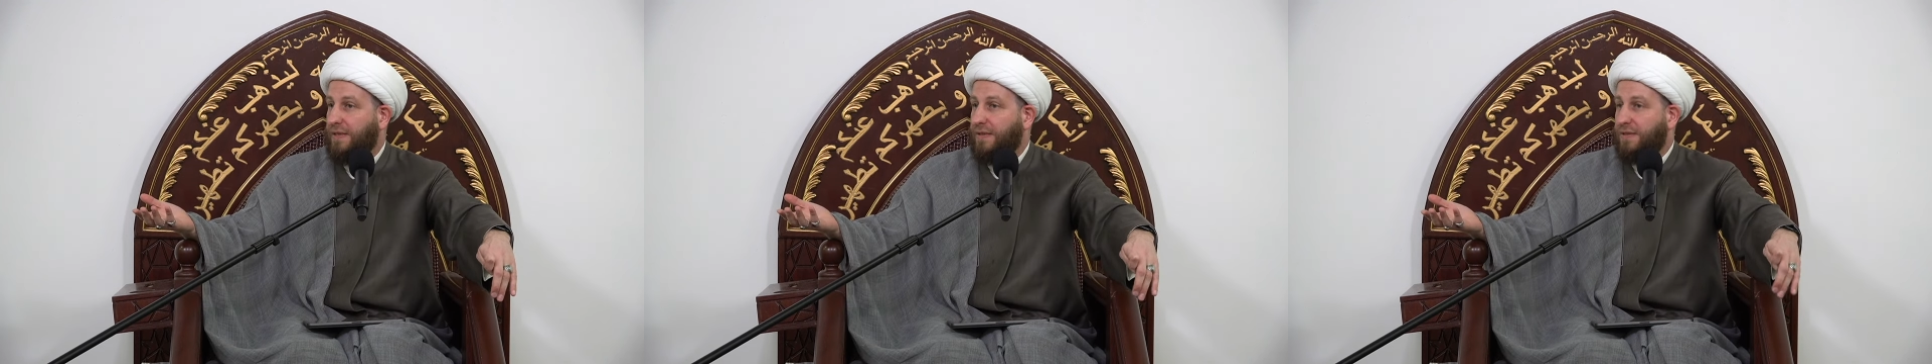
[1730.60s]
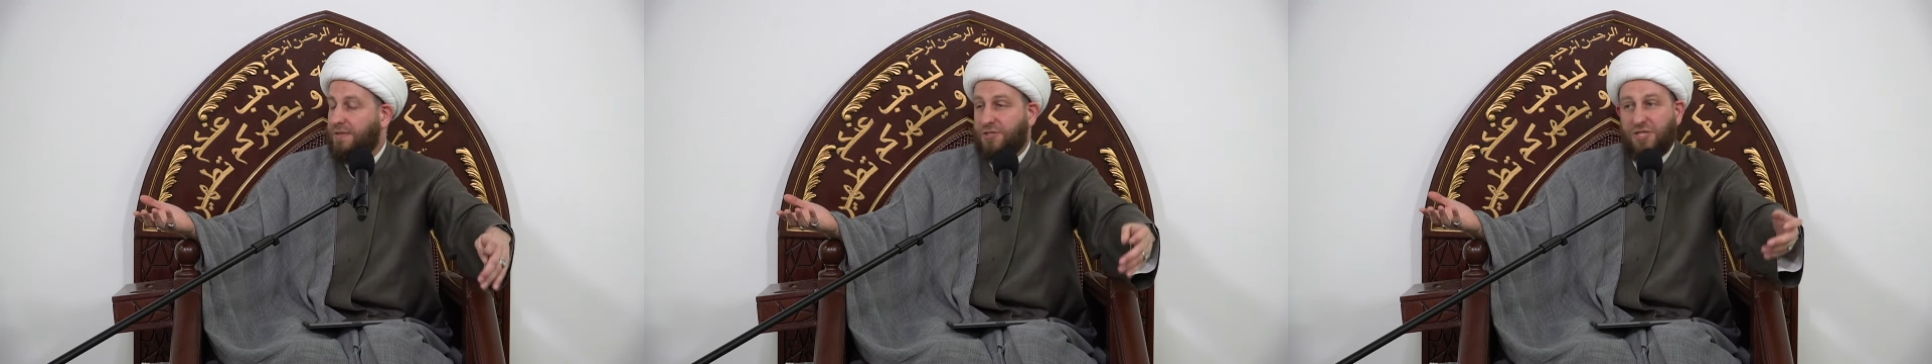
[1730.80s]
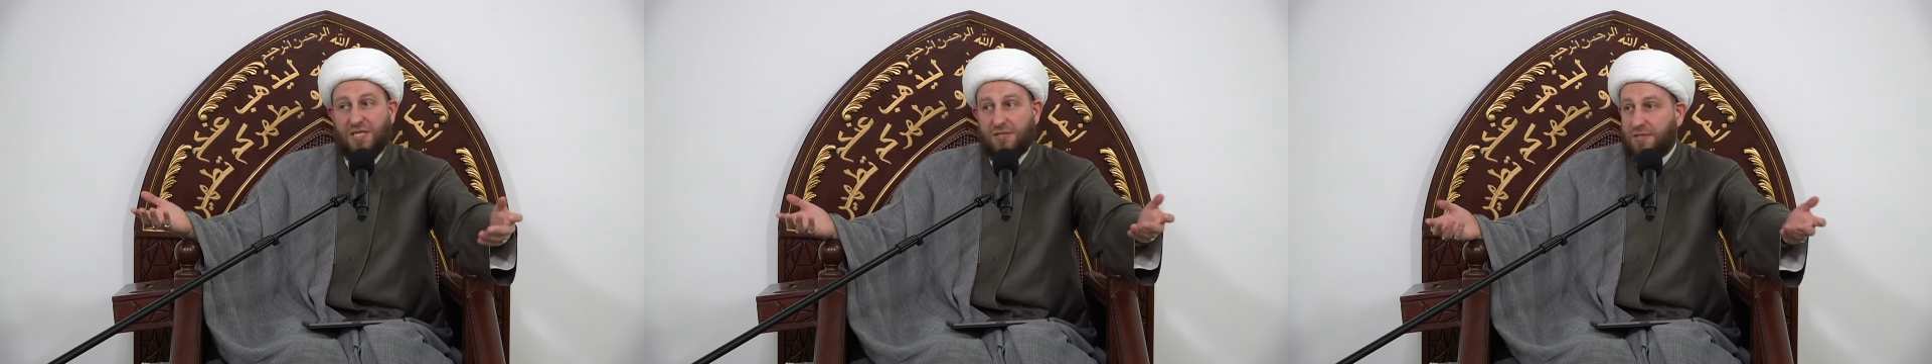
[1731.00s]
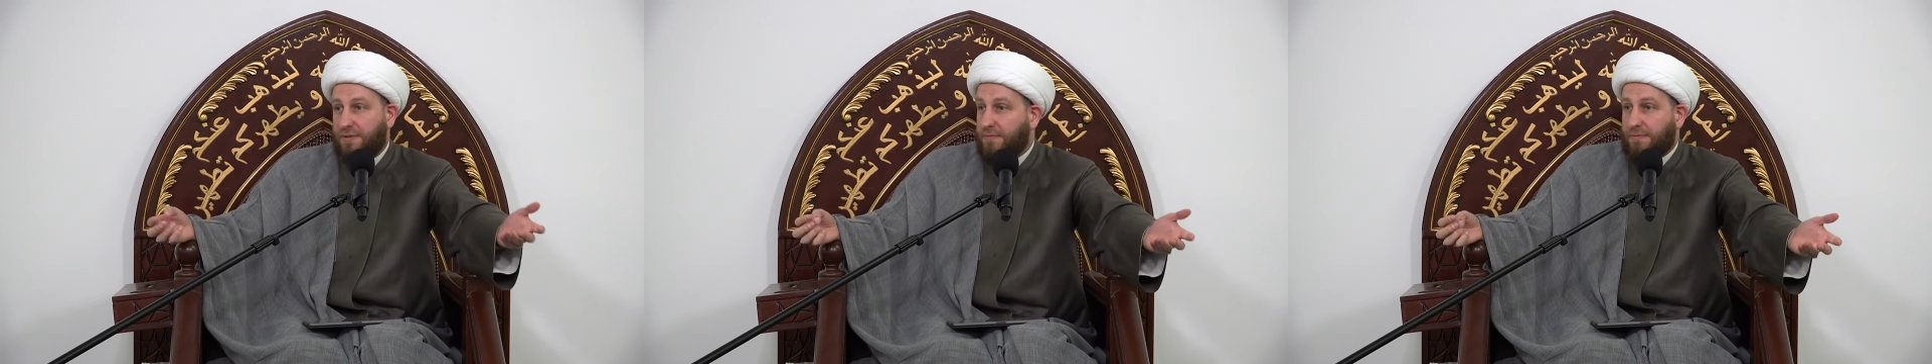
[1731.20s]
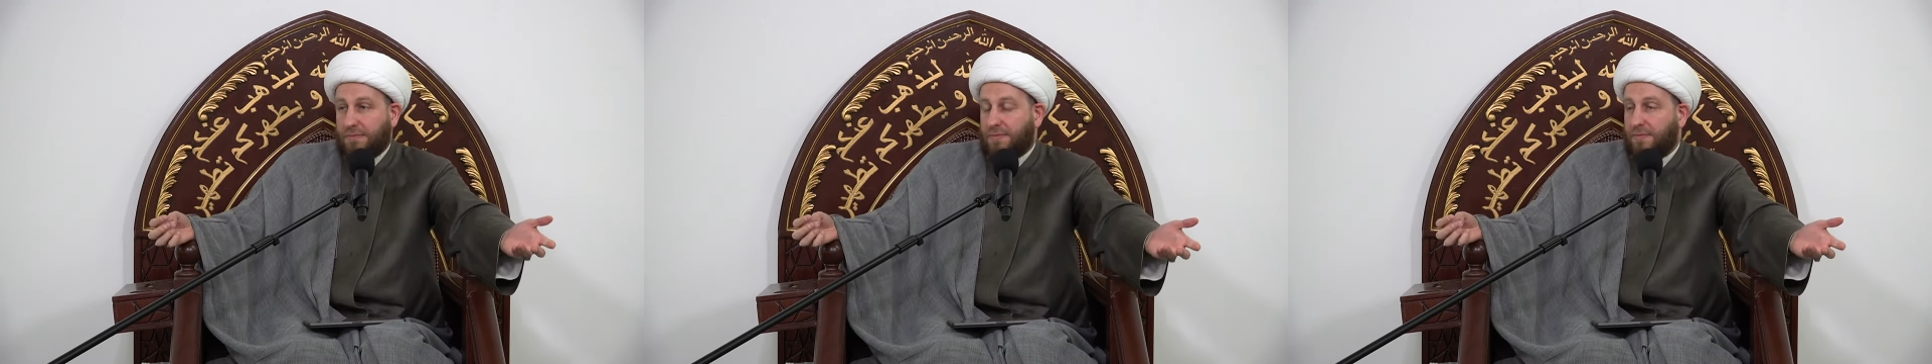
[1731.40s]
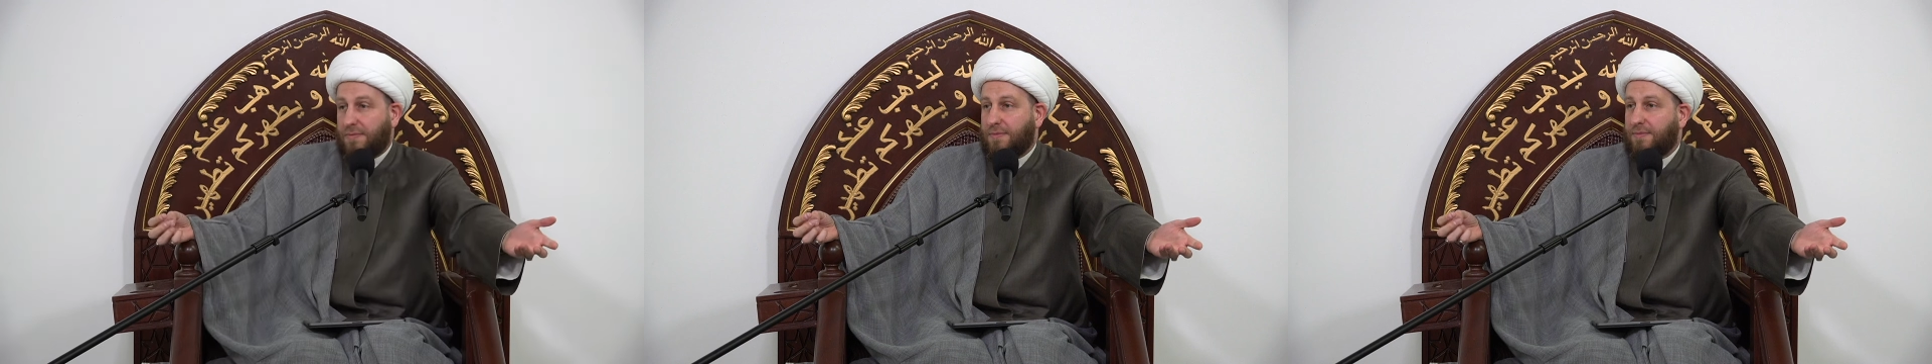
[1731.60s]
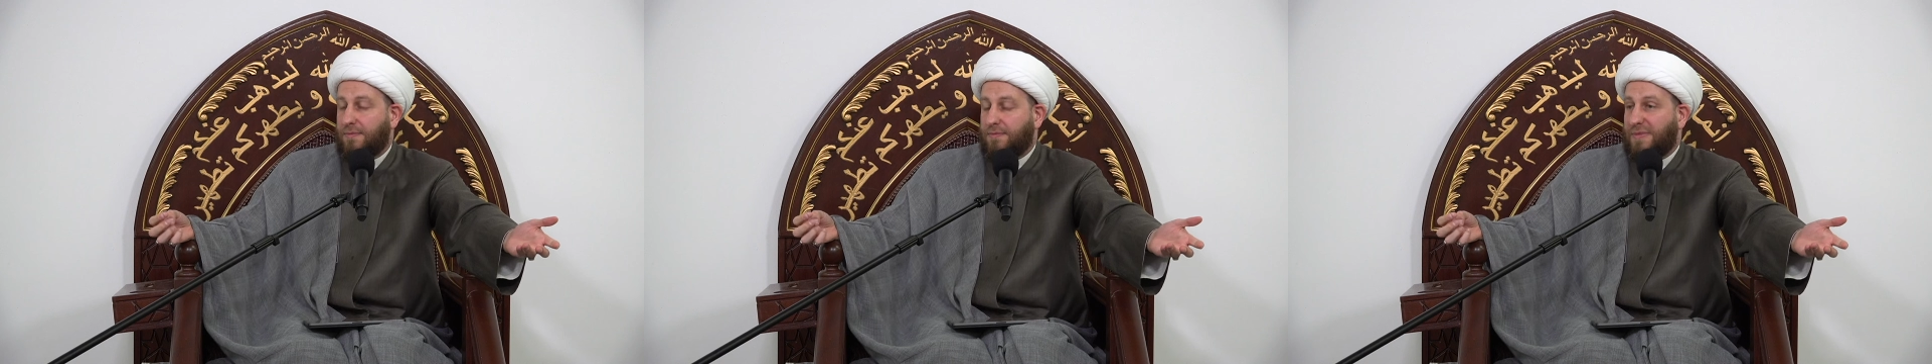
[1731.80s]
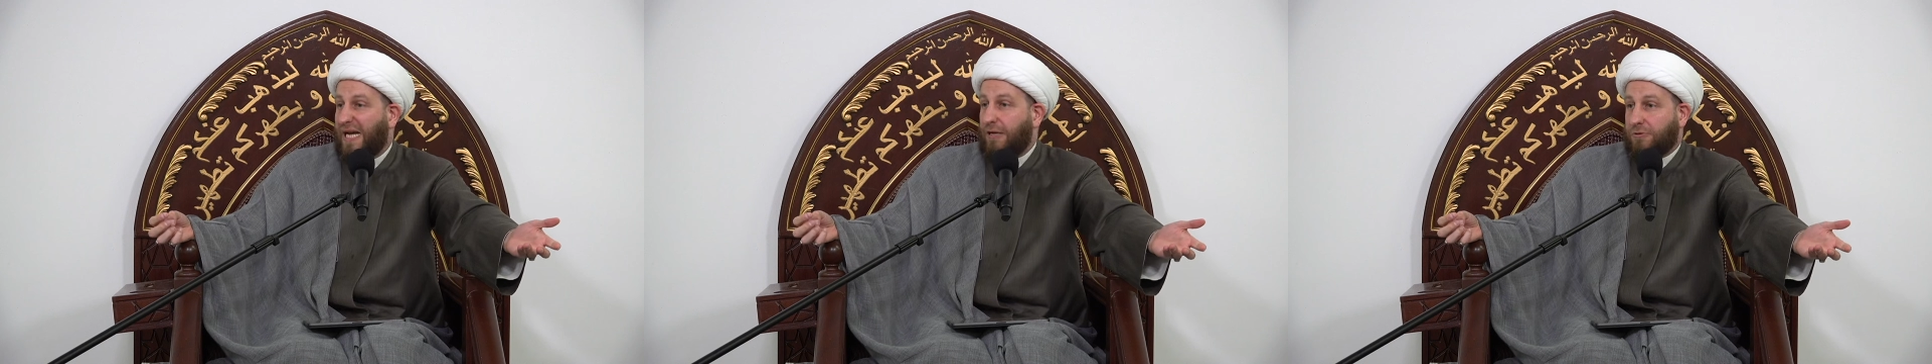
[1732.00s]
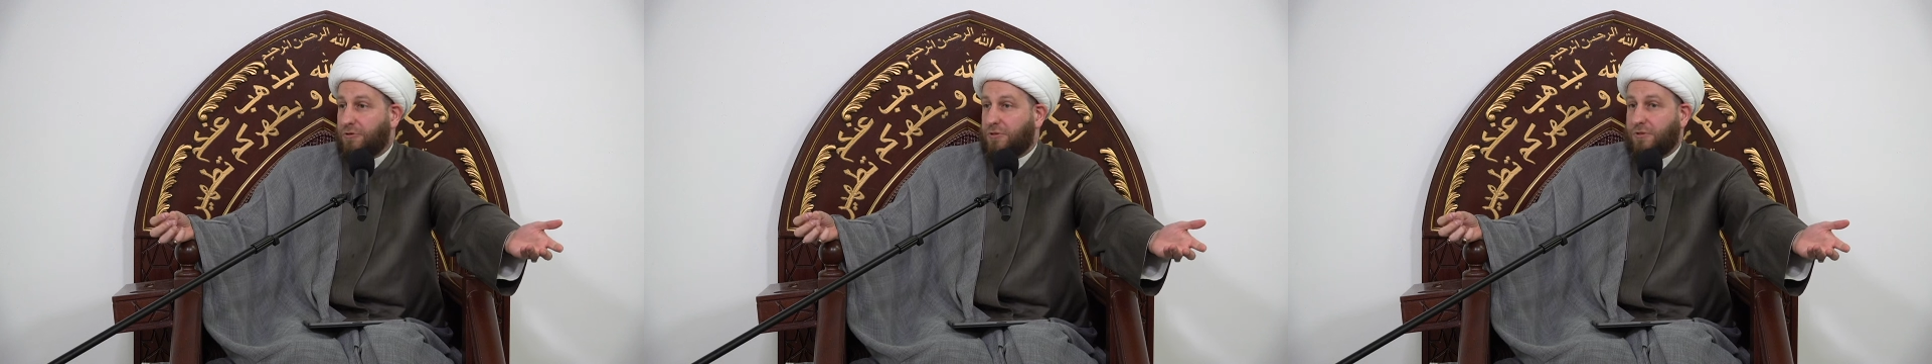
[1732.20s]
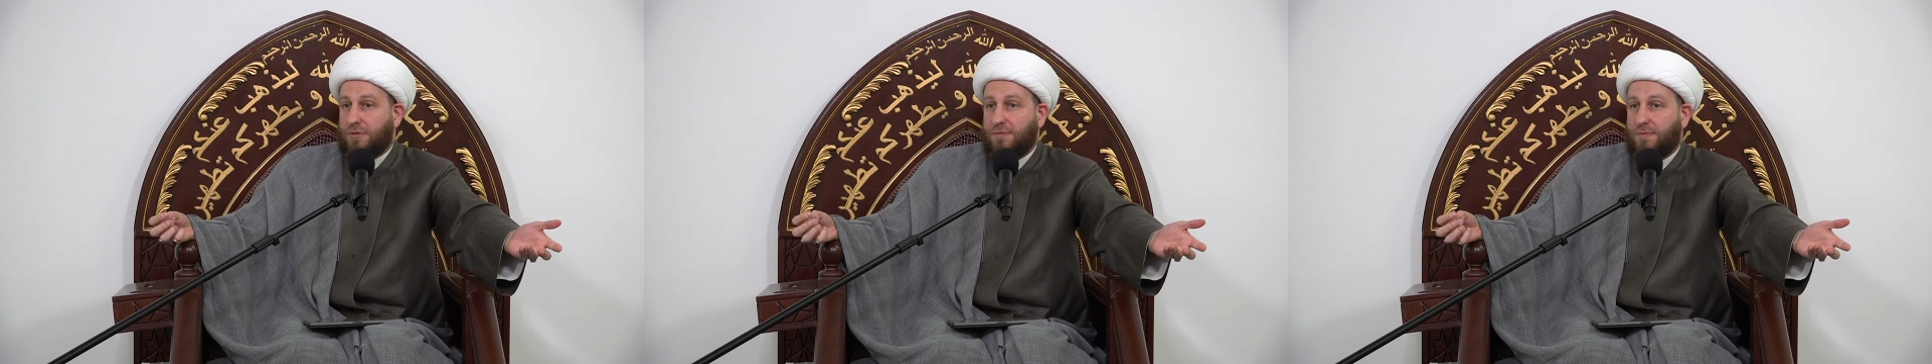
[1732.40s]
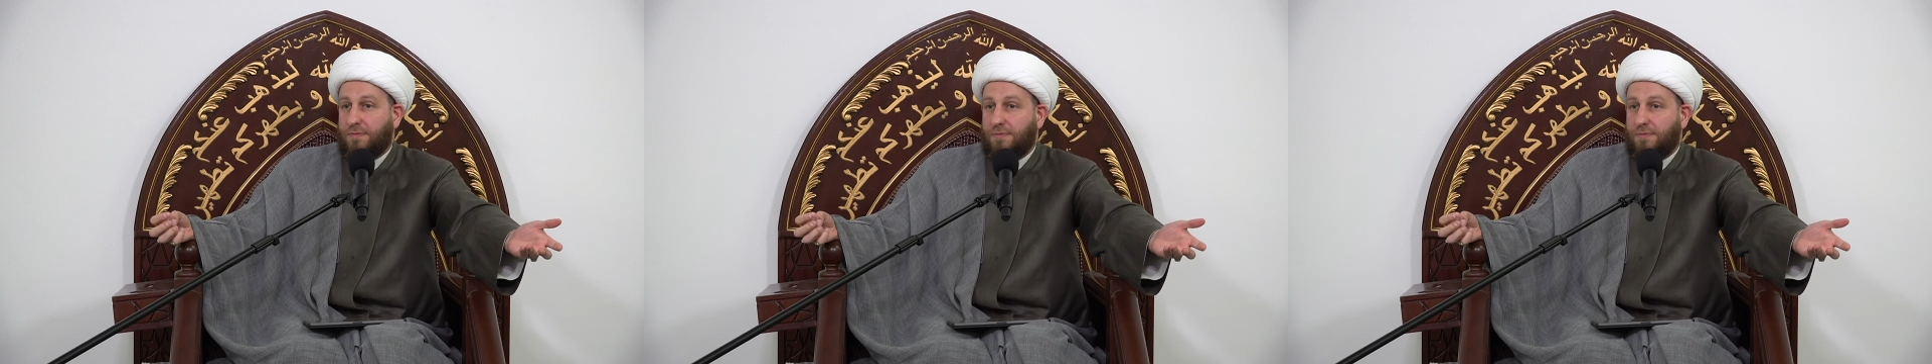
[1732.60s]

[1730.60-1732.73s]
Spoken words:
It's just doubts,